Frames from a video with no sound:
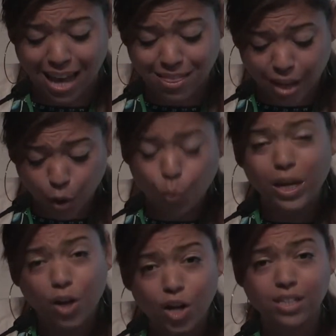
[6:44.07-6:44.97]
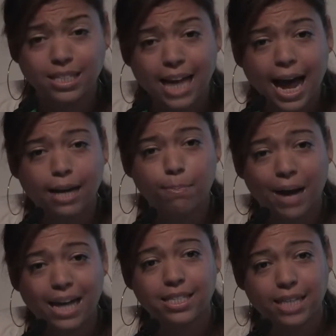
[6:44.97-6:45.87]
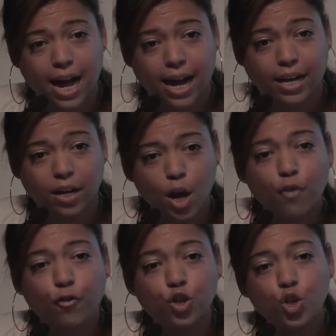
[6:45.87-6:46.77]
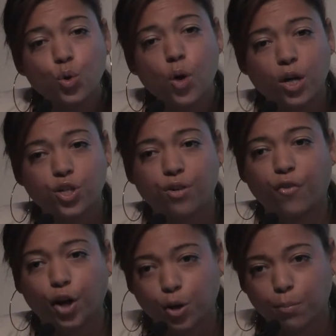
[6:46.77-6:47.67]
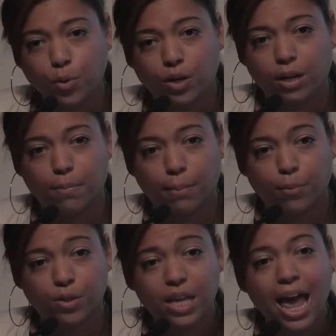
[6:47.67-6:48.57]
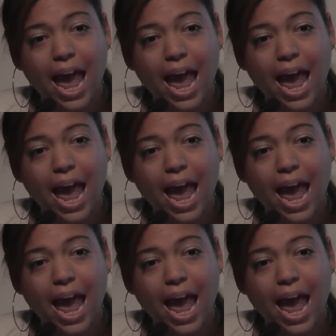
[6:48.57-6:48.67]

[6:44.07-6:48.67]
and there we cook side by side for 200 of our community members